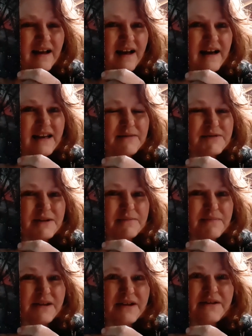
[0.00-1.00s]
And it was a
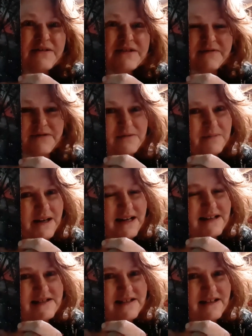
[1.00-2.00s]
beautiful
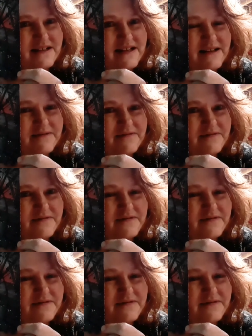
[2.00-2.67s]
place to live.